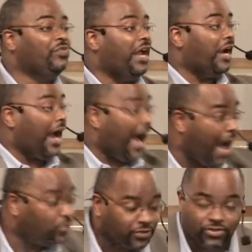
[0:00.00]
their
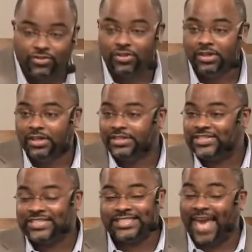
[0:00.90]
house.
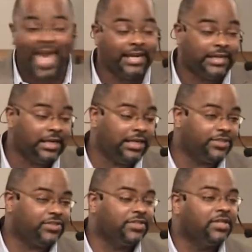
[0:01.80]

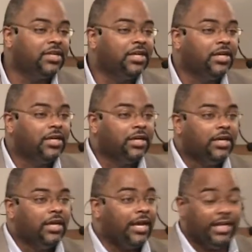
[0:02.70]
Scandalous.
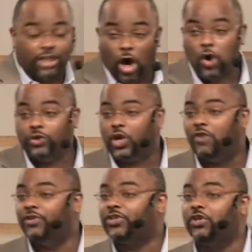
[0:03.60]
And he goes
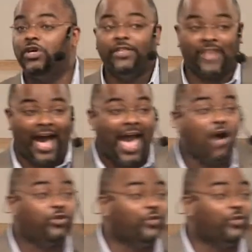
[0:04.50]
over to the house